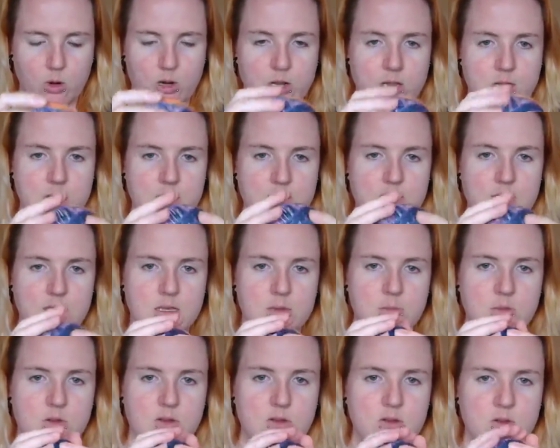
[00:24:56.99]
or at least
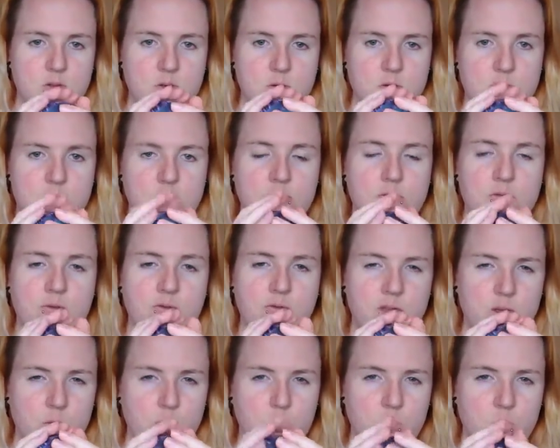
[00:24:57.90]
keep it to the
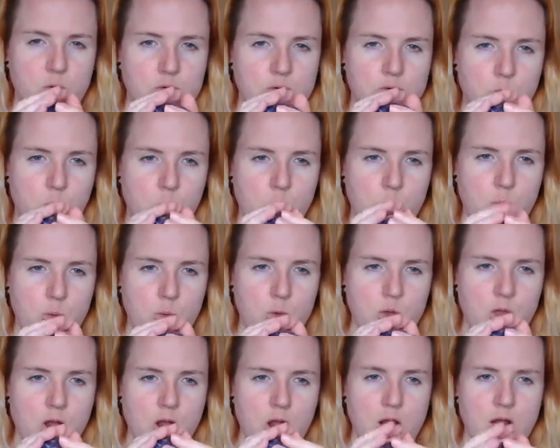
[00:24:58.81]
feel of
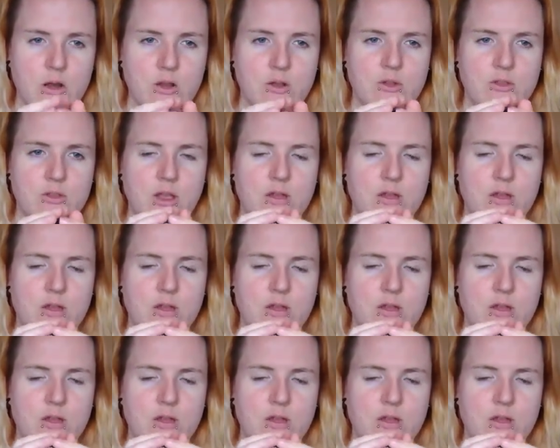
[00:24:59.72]
opal yarn, because